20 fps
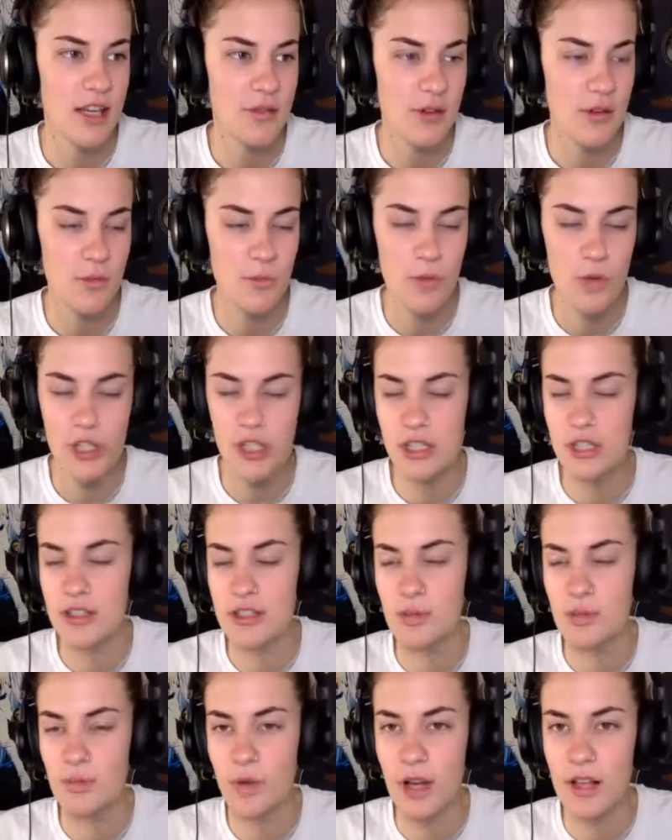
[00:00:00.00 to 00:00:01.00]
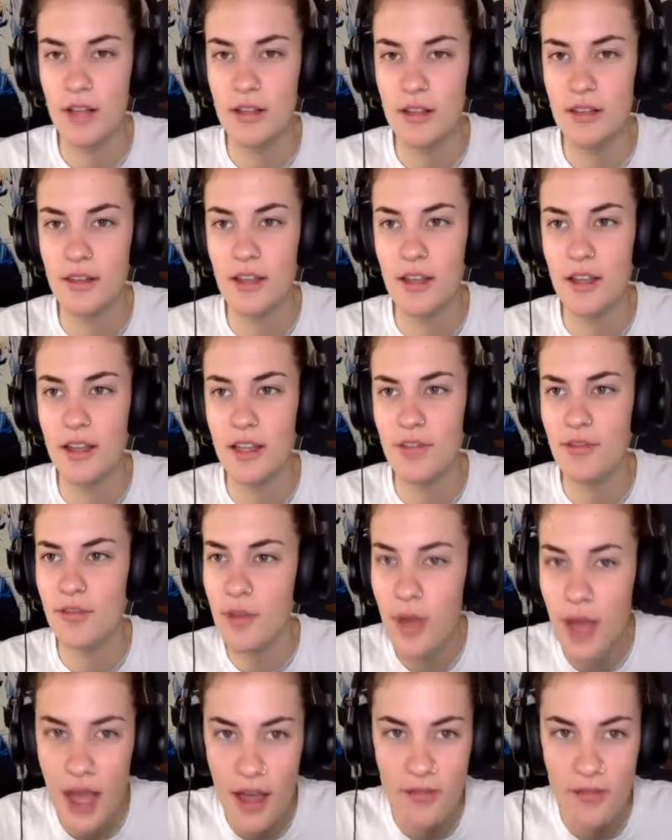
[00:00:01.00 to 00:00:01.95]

on watching as well, if you